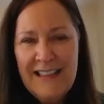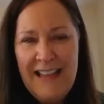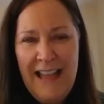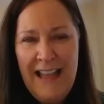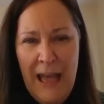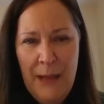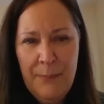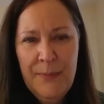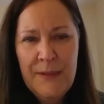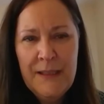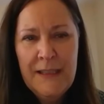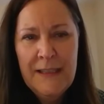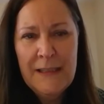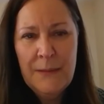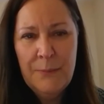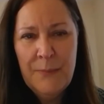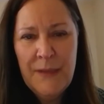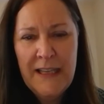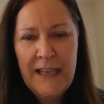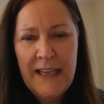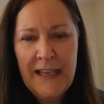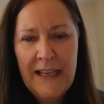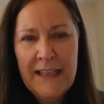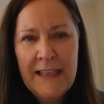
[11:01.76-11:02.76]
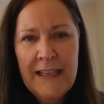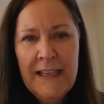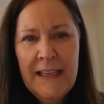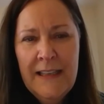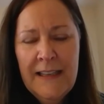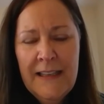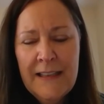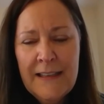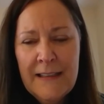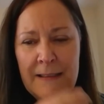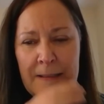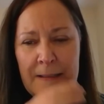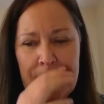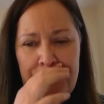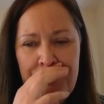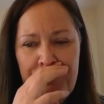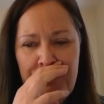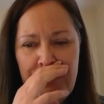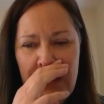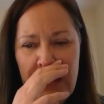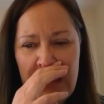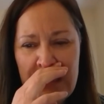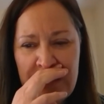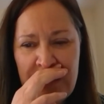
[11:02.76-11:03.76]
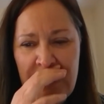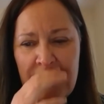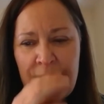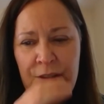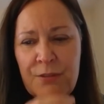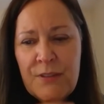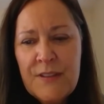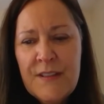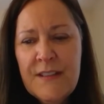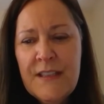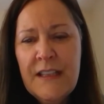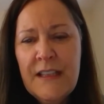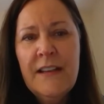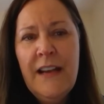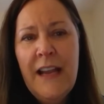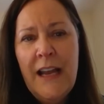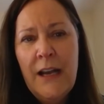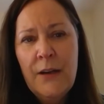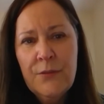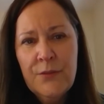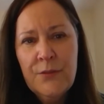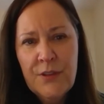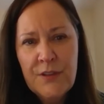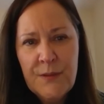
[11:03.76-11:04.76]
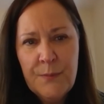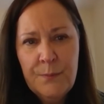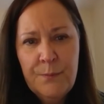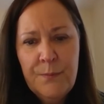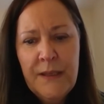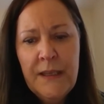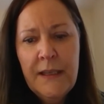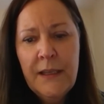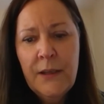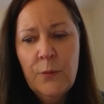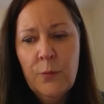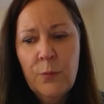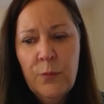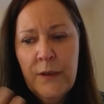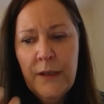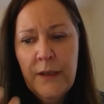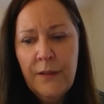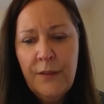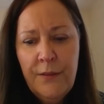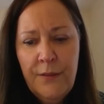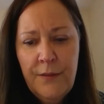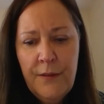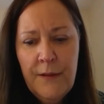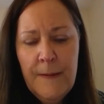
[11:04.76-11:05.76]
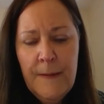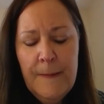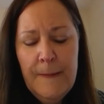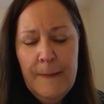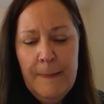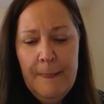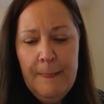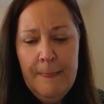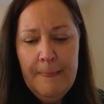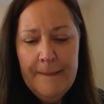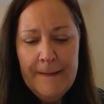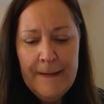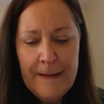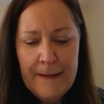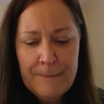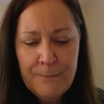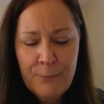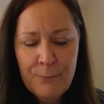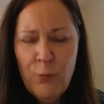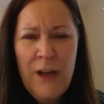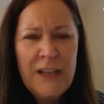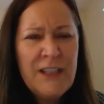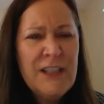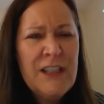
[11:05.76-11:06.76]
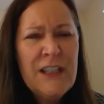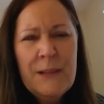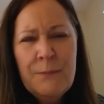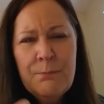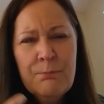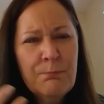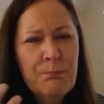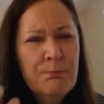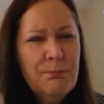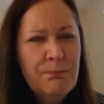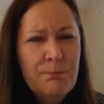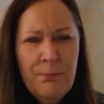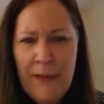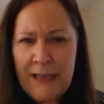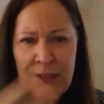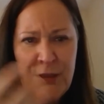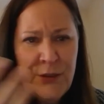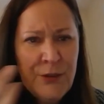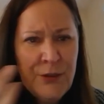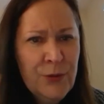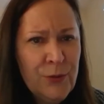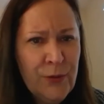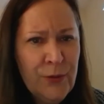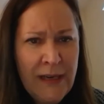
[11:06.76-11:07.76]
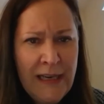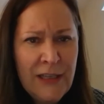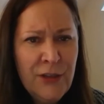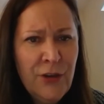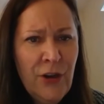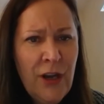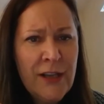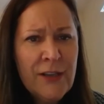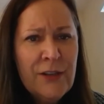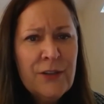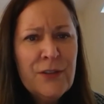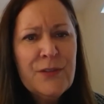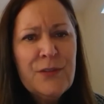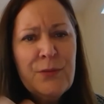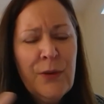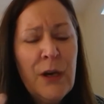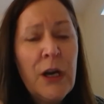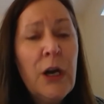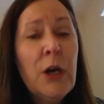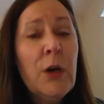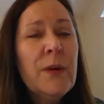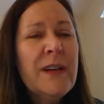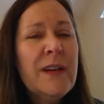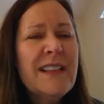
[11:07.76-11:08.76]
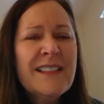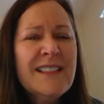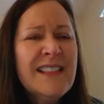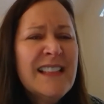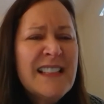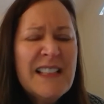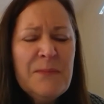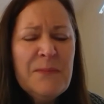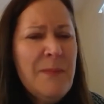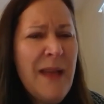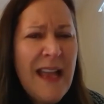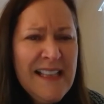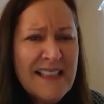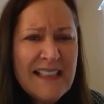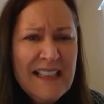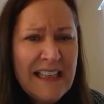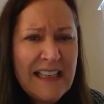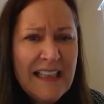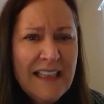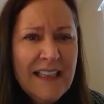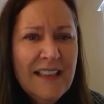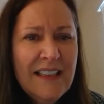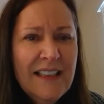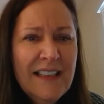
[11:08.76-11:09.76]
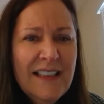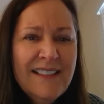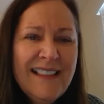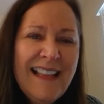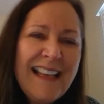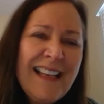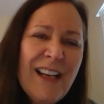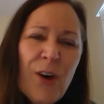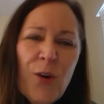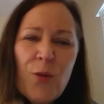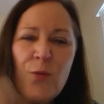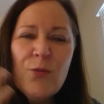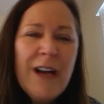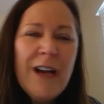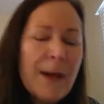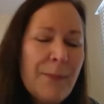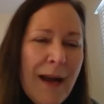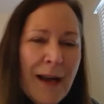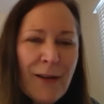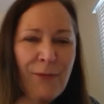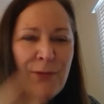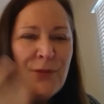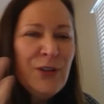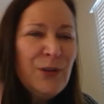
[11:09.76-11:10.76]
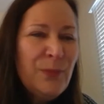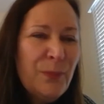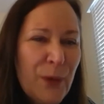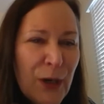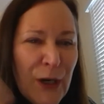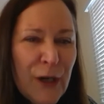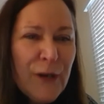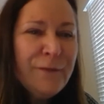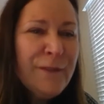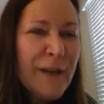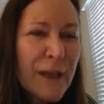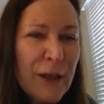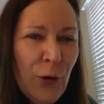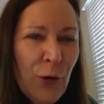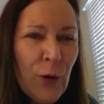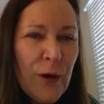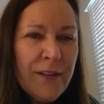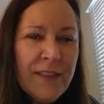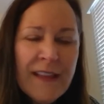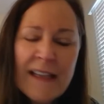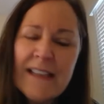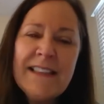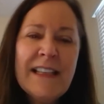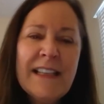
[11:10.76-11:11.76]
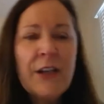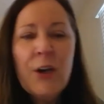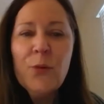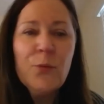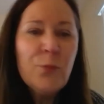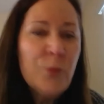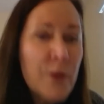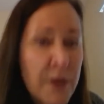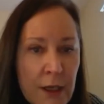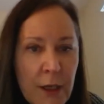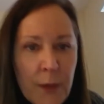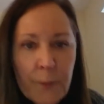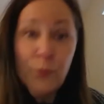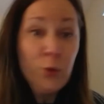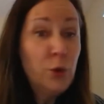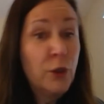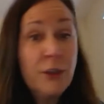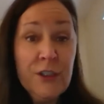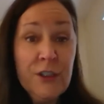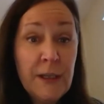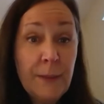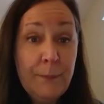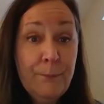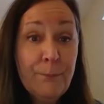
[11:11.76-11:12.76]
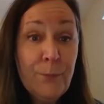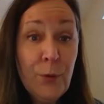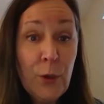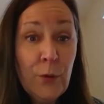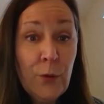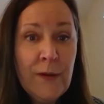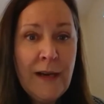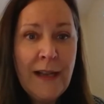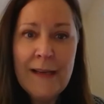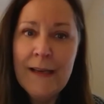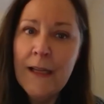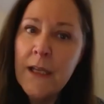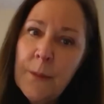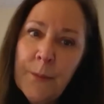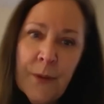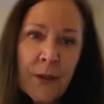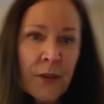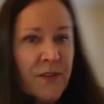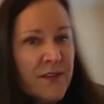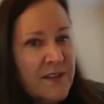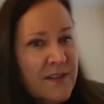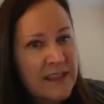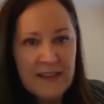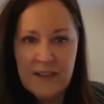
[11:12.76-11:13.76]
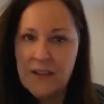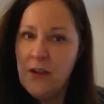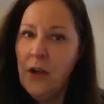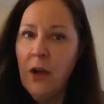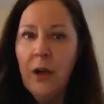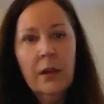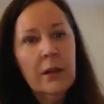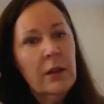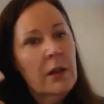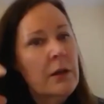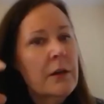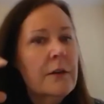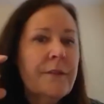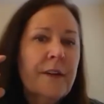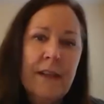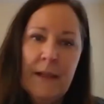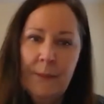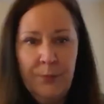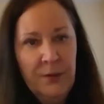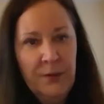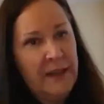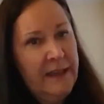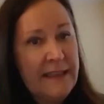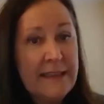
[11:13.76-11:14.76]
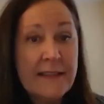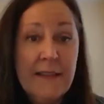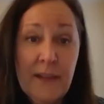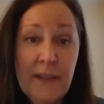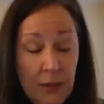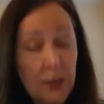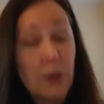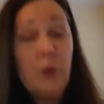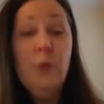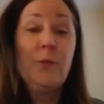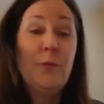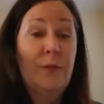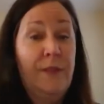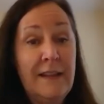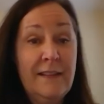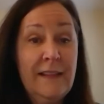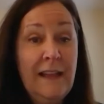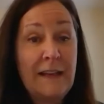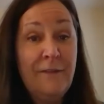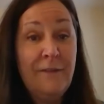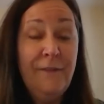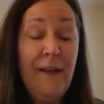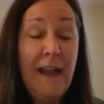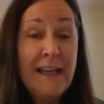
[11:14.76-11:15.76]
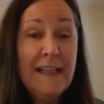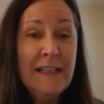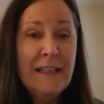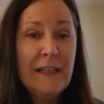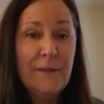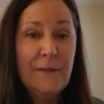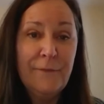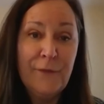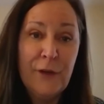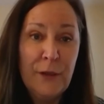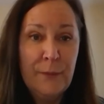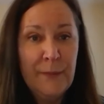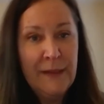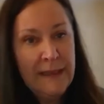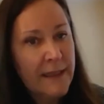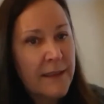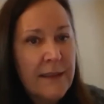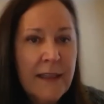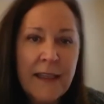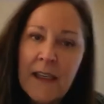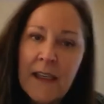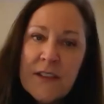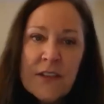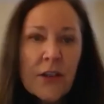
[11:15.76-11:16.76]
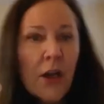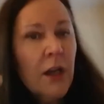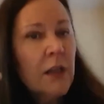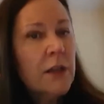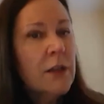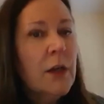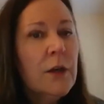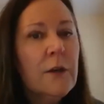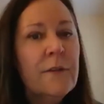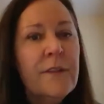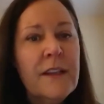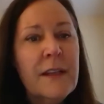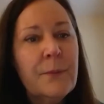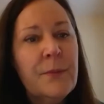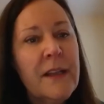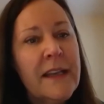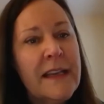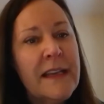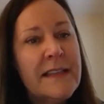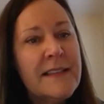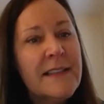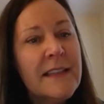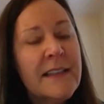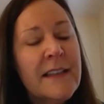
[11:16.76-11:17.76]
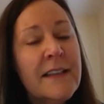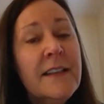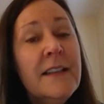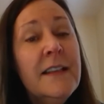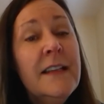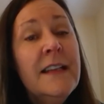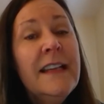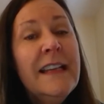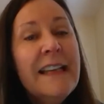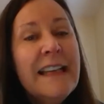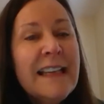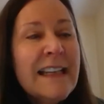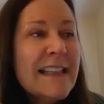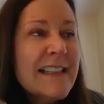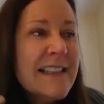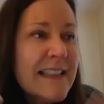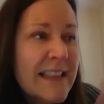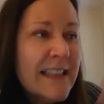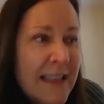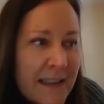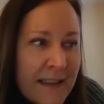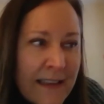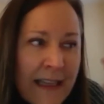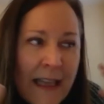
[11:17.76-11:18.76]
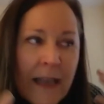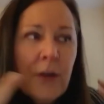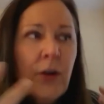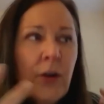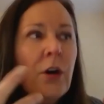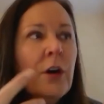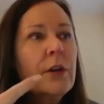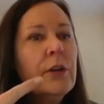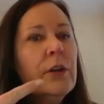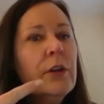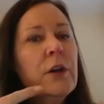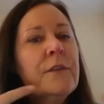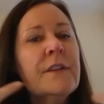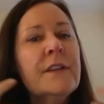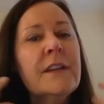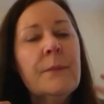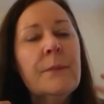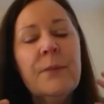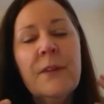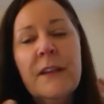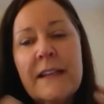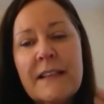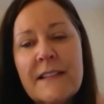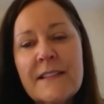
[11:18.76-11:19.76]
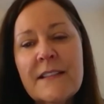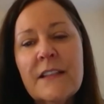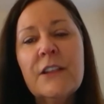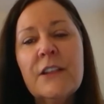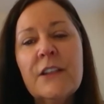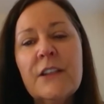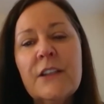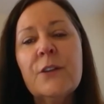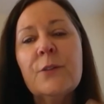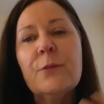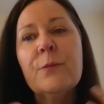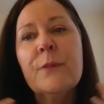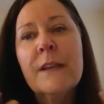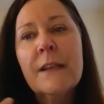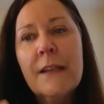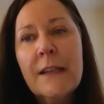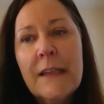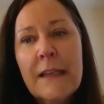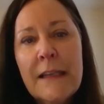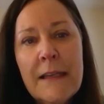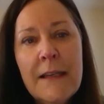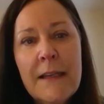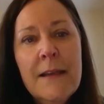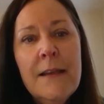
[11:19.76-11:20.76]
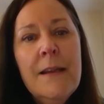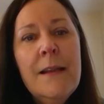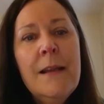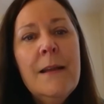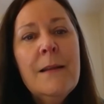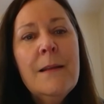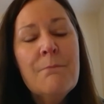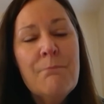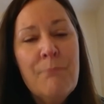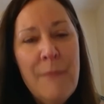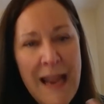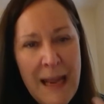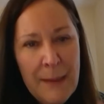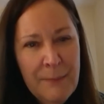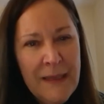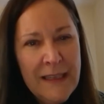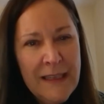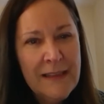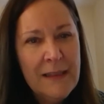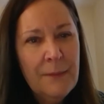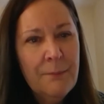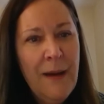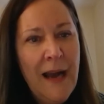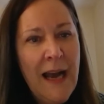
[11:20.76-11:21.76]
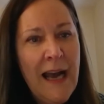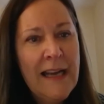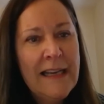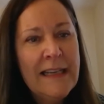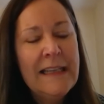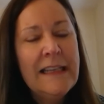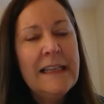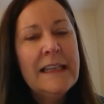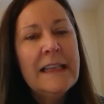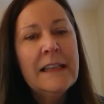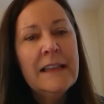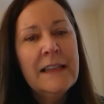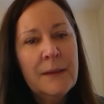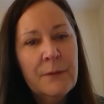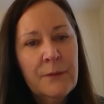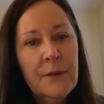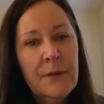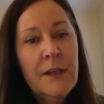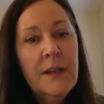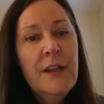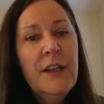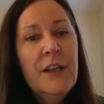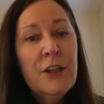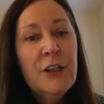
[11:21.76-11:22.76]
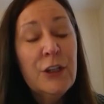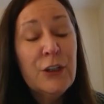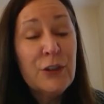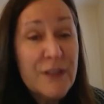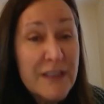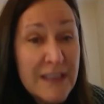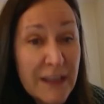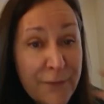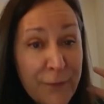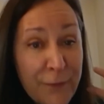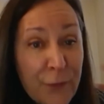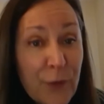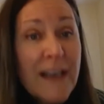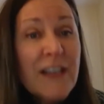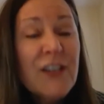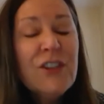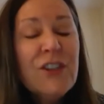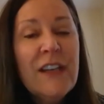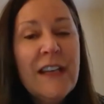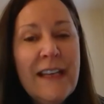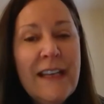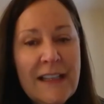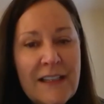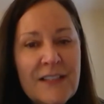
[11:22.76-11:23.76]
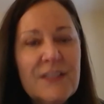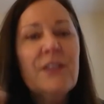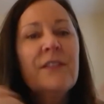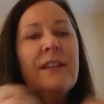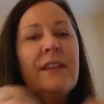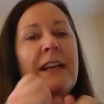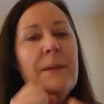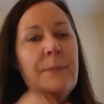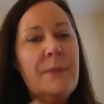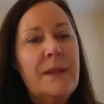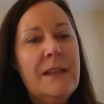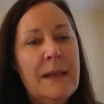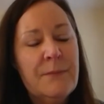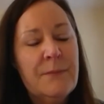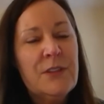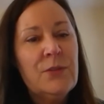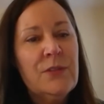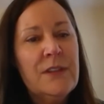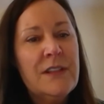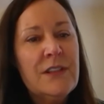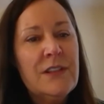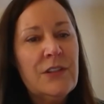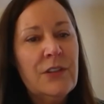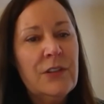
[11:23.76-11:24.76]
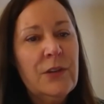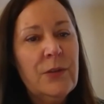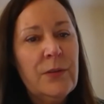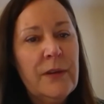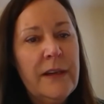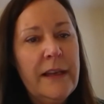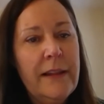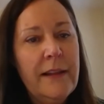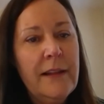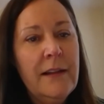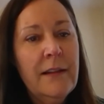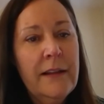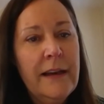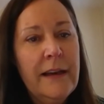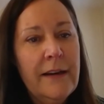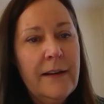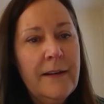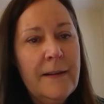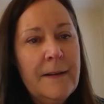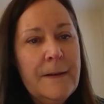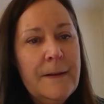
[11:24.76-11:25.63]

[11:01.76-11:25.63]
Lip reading: happen in the beginning. And it's interesting now just being with watching my two granddaughters grow is it's messy. They don't come out and do perfect core things. They don't push up prone on elbows. It's all over the place. And then they find it for a minute and then it's all over the place. And it's in that all over the place that you're really mapping the body and then you're differentiating so then it becomes crystal clear.